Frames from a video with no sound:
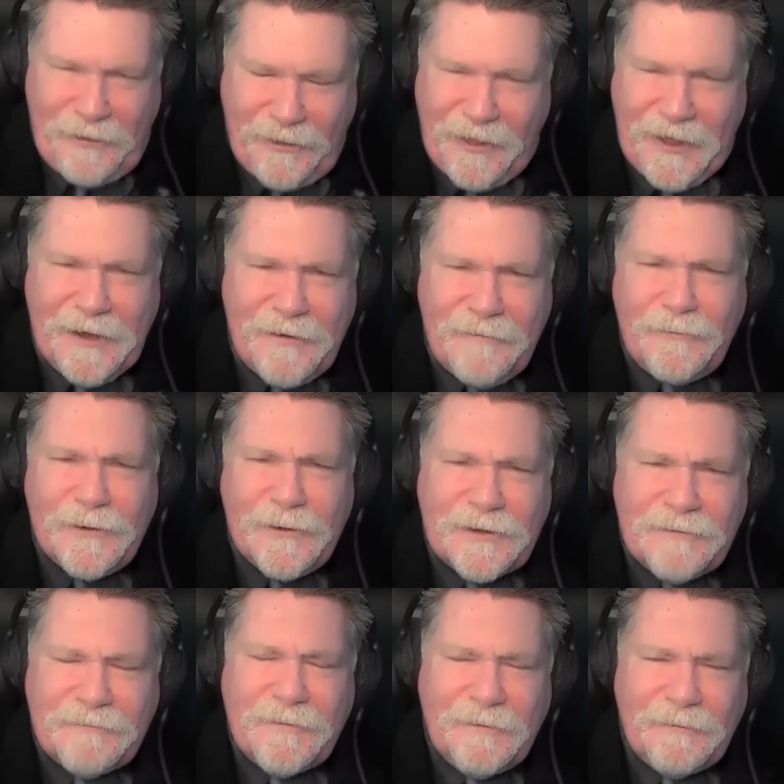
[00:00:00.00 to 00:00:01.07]
Think of what
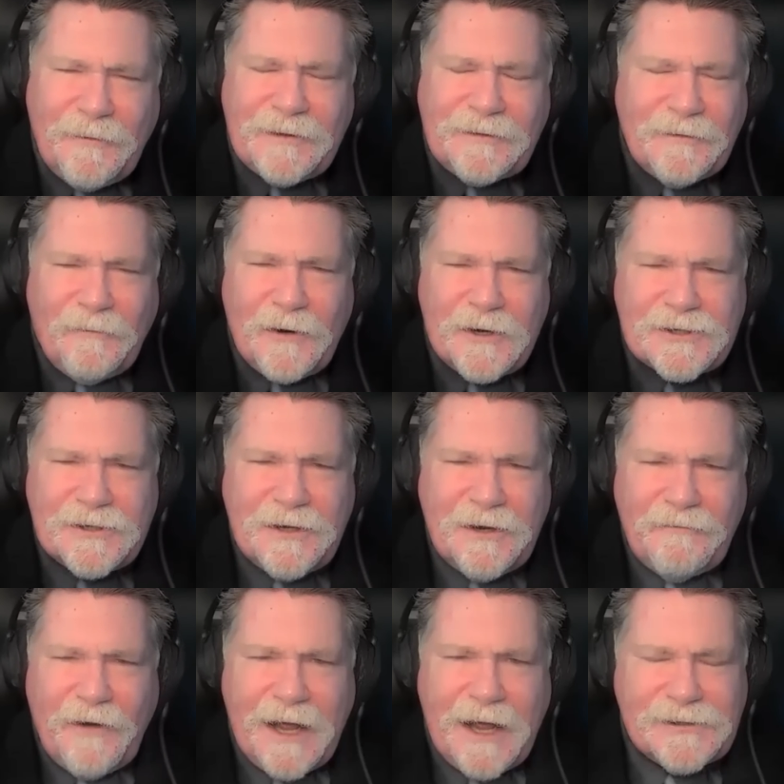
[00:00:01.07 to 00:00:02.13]
Russian
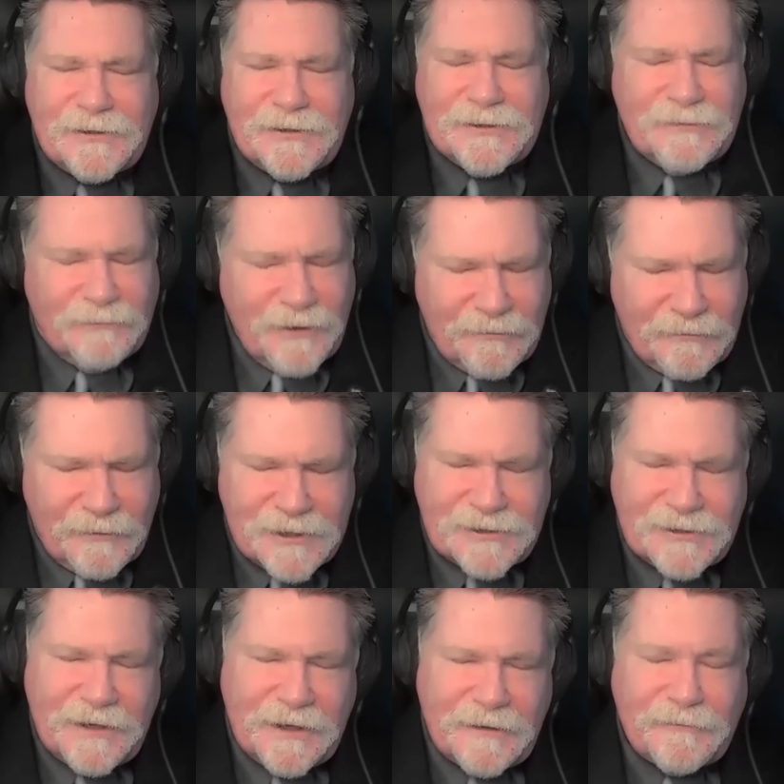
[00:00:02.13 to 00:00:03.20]
advisors, the
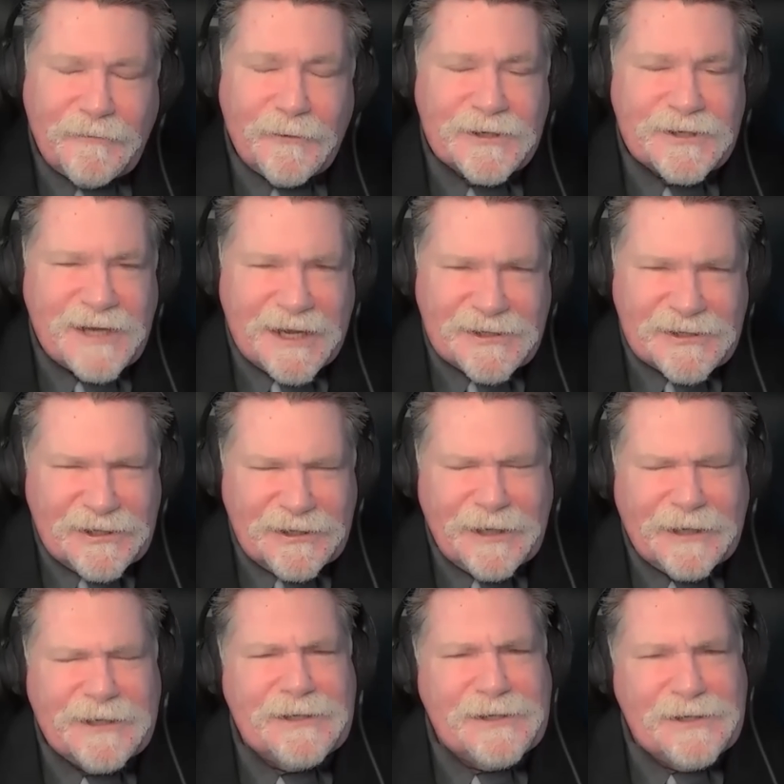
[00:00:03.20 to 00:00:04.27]
Russian Air Force has
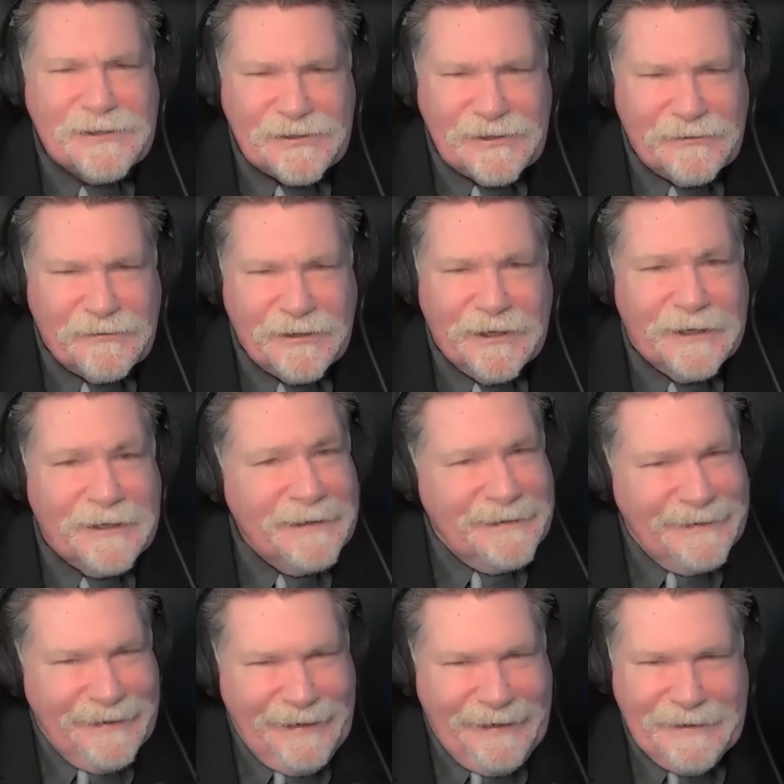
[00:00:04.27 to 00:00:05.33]
done to Syria
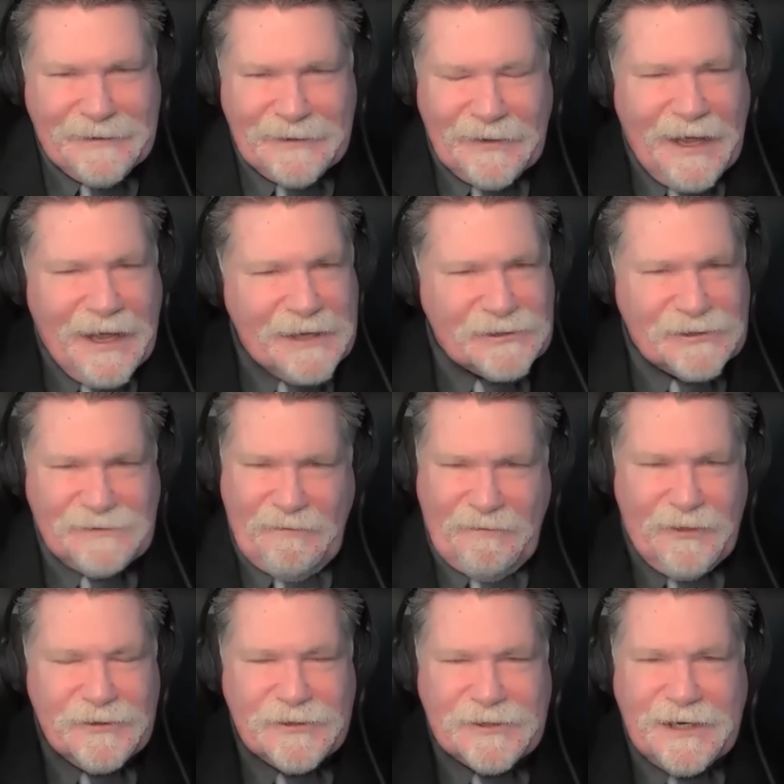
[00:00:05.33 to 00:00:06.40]
in the last
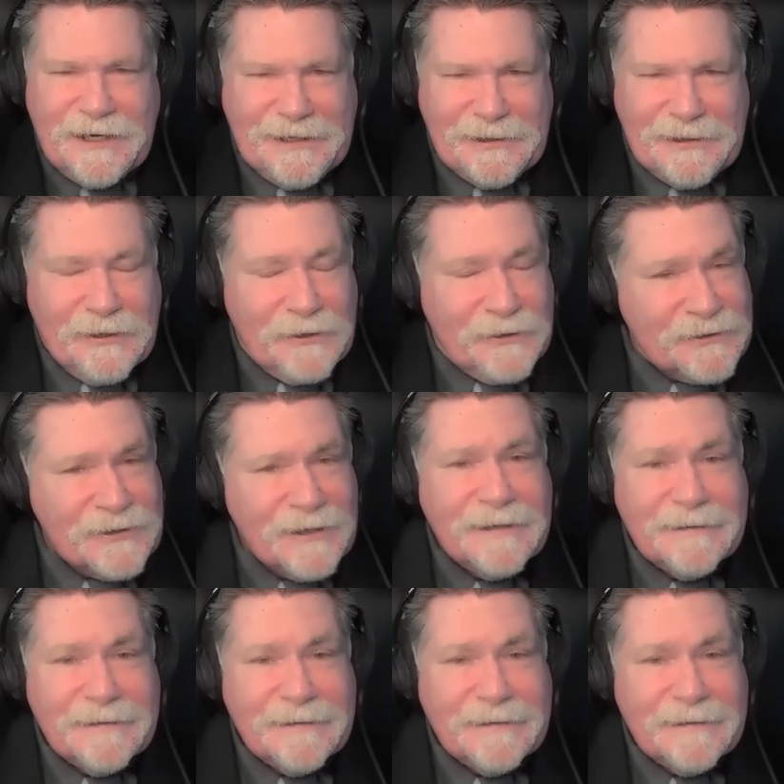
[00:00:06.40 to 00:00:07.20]
13 years.